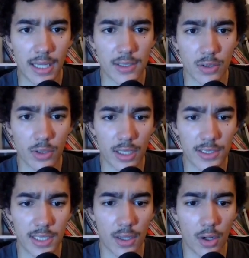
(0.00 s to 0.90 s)
so you can
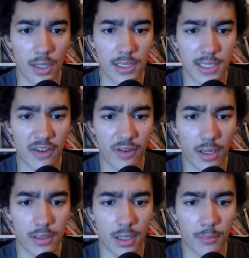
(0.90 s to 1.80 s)
see the audit is
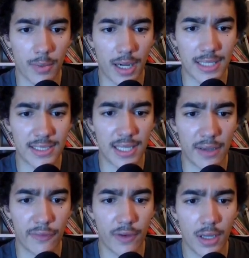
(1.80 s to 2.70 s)
done by
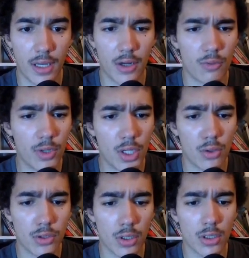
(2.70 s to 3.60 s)

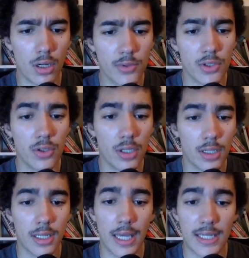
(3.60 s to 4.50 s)
safereco.com, so you
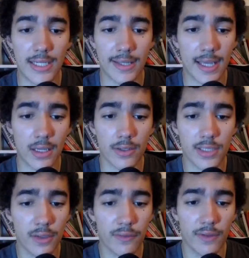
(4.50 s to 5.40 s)
can check that
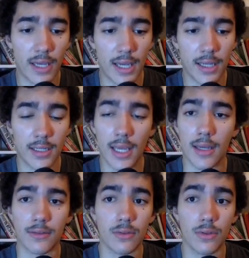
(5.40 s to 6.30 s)
yourself and
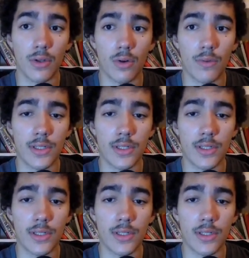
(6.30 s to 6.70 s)
yeah, do your own